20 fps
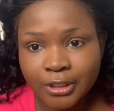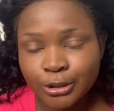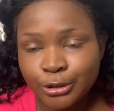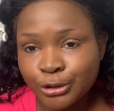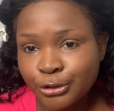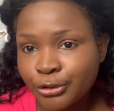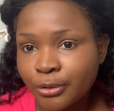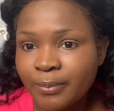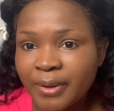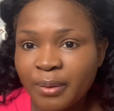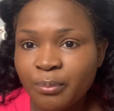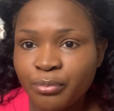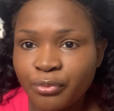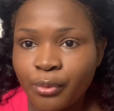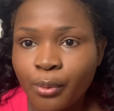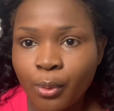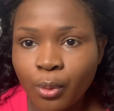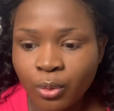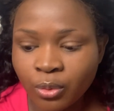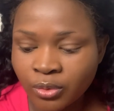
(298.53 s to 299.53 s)
draw my
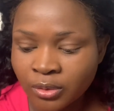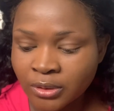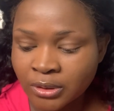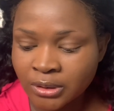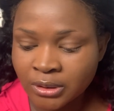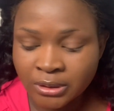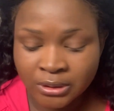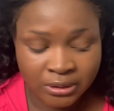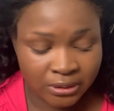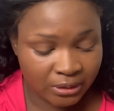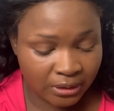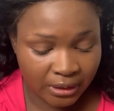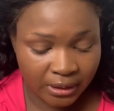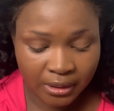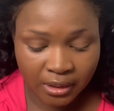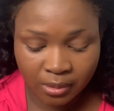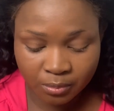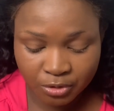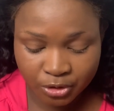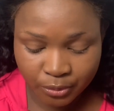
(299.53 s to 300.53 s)
brow, and
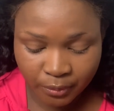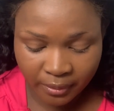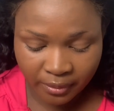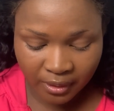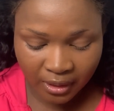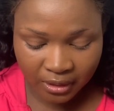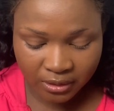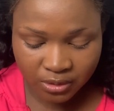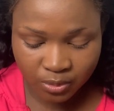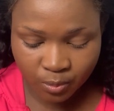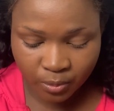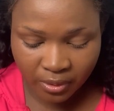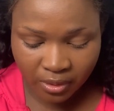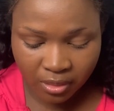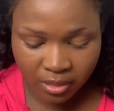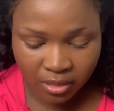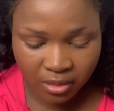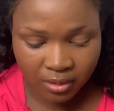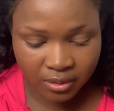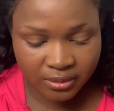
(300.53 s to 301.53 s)
I'll be doing that with
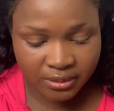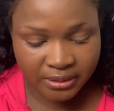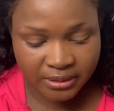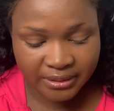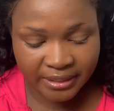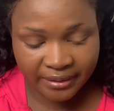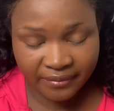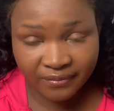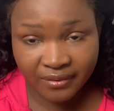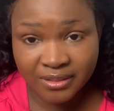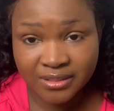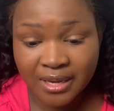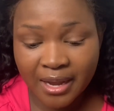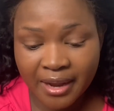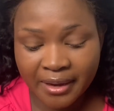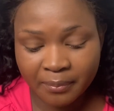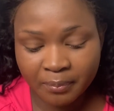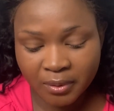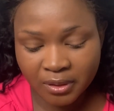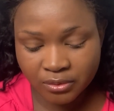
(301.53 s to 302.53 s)
Davis
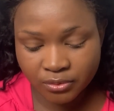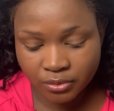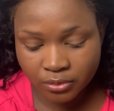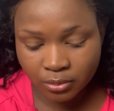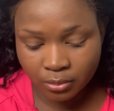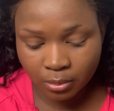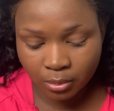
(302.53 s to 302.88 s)
eye pencil